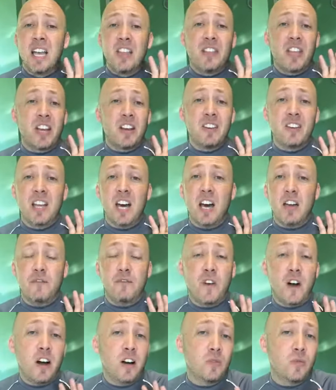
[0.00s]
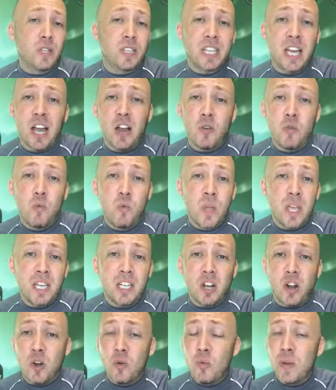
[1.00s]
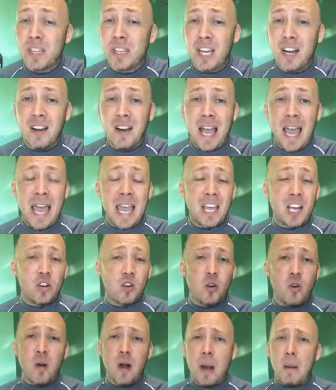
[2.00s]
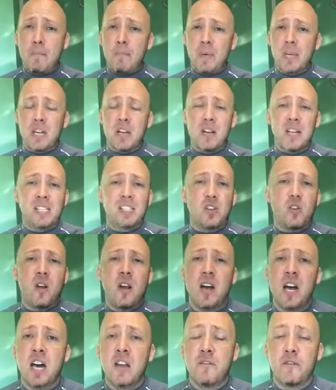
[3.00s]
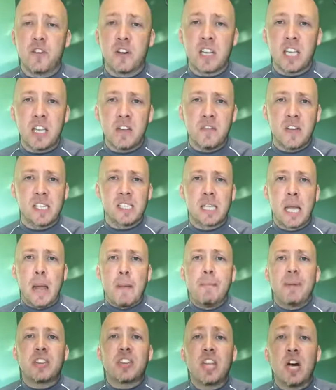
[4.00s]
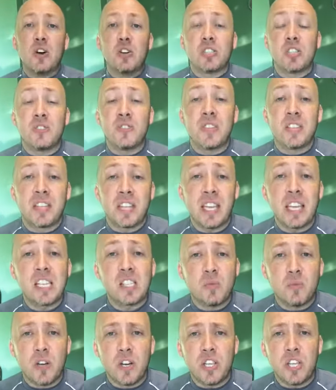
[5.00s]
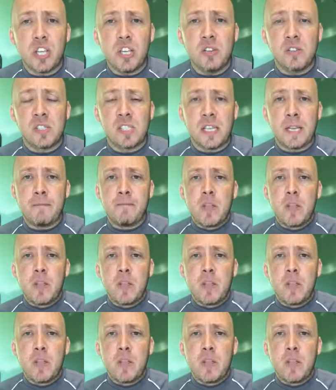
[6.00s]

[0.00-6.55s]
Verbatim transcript: They are not fought with our wit or with our anger or our bitterness or our unforgiveness. But those are the things we're using.